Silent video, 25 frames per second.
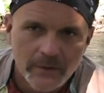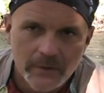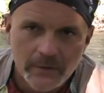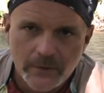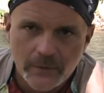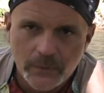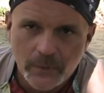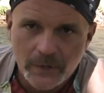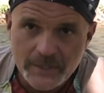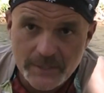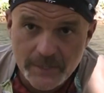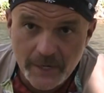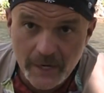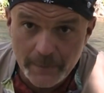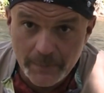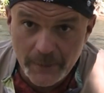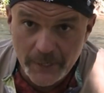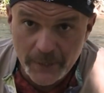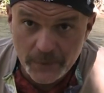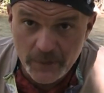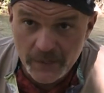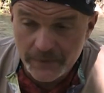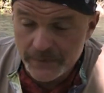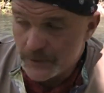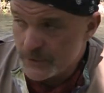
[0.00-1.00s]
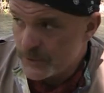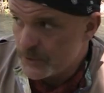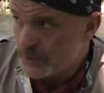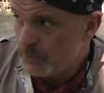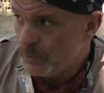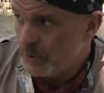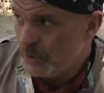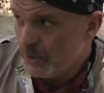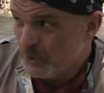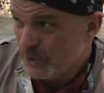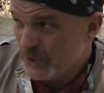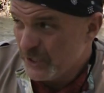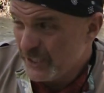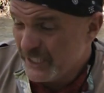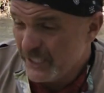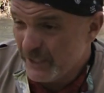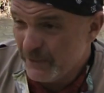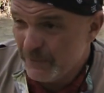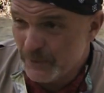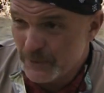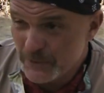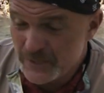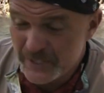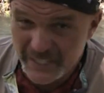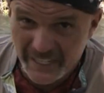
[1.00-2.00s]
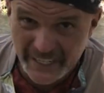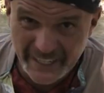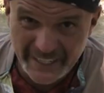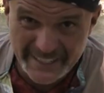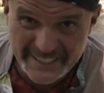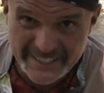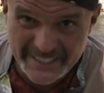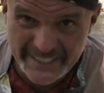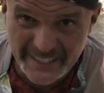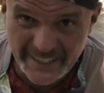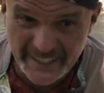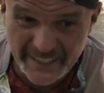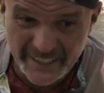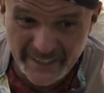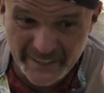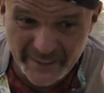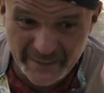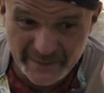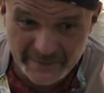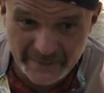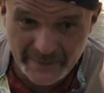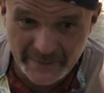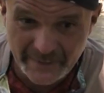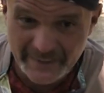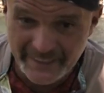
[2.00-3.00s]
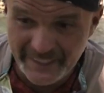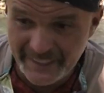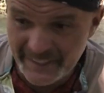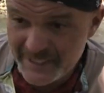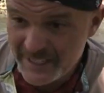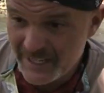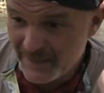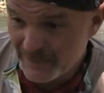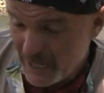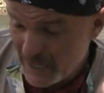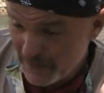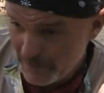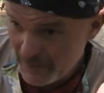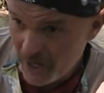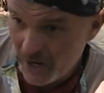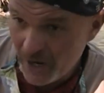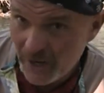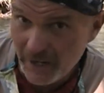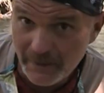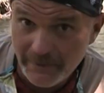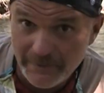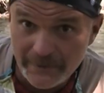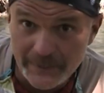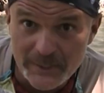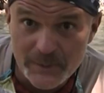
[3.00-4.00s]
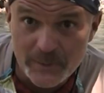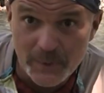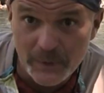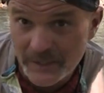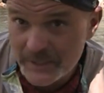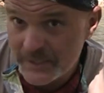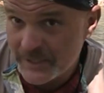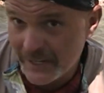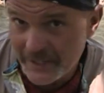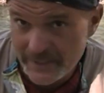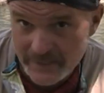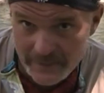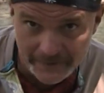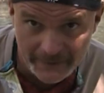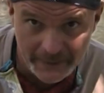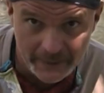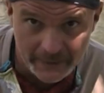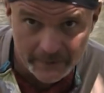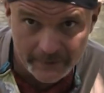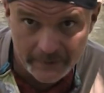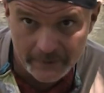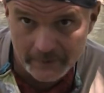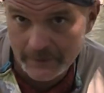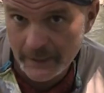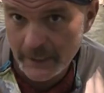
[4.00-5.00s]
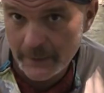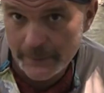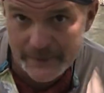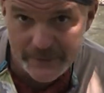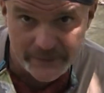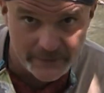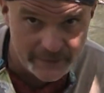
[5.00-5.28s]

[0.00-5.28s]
When sampling rivers, you're looking for signs of things that might be off, as well as signs of health, environmental